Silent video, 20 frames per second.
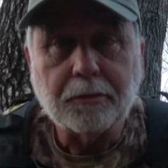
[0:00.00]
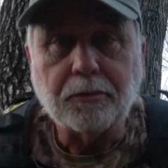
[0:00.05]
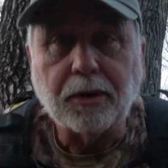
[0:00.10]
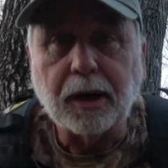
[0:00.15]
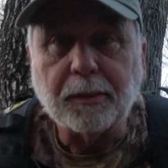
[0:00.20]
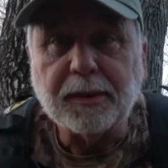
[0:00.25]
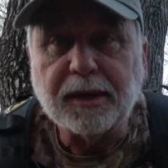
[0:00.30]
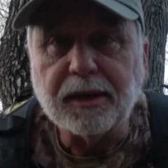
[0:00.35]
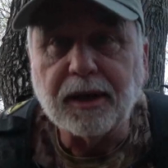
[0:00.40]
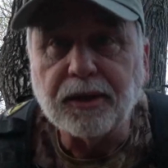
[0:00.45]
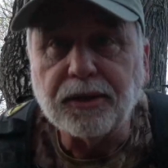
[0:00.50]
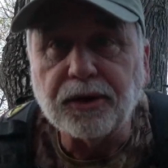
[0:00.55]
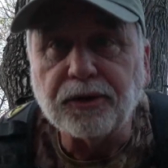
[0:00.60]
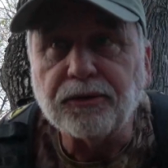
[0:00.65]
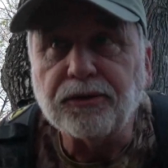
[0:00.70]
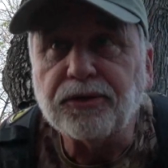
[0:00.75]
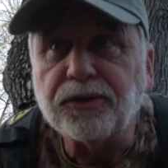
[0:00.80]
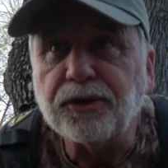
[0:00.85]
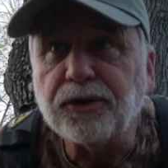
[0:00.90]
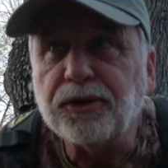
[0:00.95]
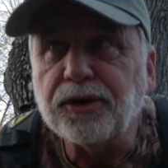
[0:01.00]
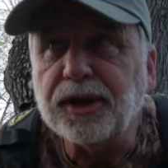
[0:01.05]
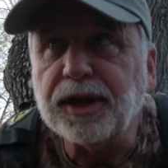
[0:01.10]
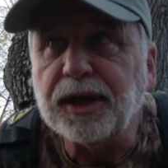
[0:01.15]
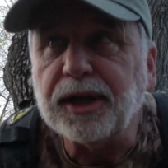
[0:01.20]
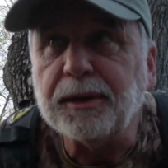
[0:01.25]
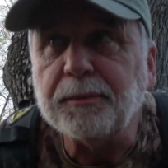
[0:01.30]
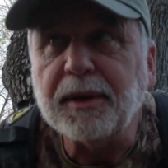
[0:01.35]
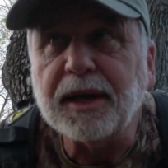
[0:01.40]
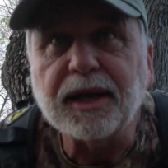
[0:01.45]
probably another
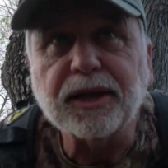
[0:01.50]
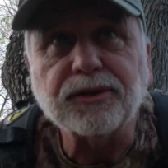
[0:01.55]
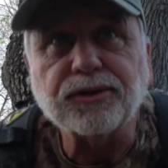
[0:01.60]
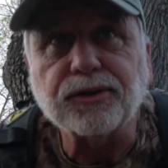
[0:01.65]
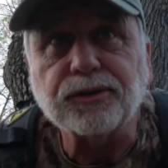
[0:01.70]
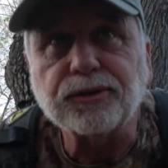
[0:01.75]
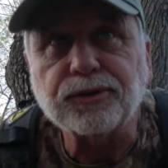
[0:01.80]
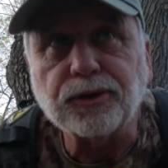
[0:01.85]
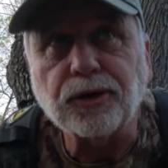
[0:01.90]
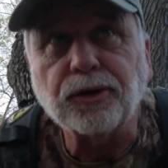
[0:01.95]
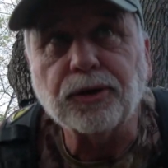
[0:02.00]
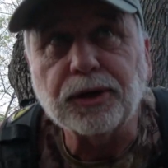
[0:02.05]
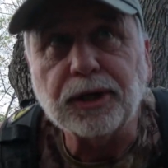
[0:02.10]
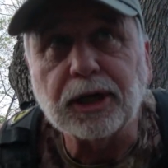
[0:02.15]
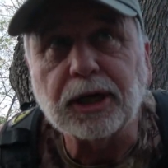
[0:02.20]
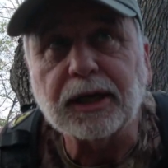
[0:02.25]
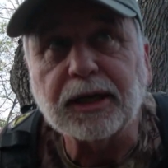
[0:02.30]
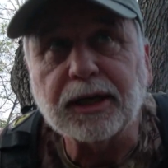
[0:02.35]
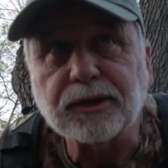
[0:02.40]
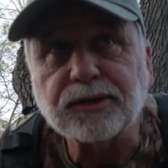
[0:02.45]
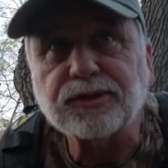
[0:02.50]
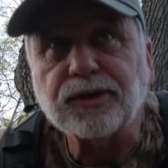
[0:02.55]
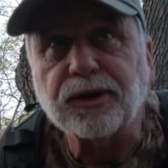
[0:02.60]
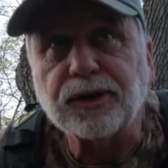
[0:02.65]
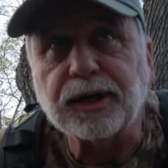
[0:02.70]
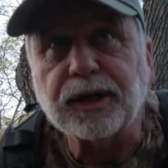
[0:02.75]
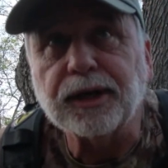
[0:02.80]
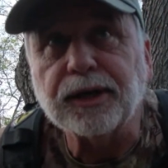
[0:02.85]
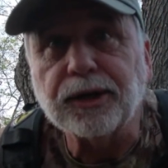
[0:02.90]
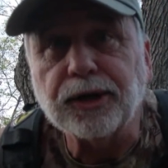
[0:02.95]
30 minutes or so and it'll
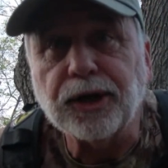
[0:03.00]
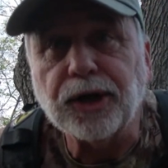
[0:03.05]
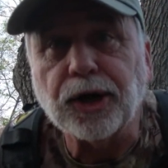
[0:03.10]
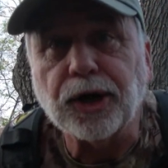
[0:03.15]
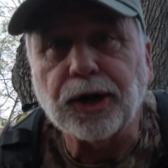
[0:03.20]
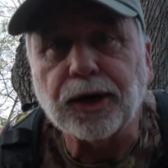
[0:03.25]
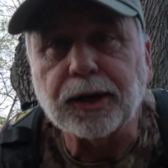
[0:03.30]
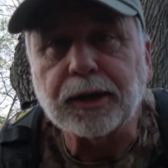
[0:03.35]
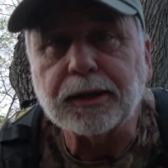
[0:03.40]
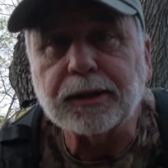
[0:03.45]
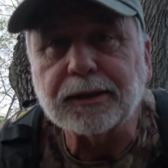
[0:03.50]
start getting dark.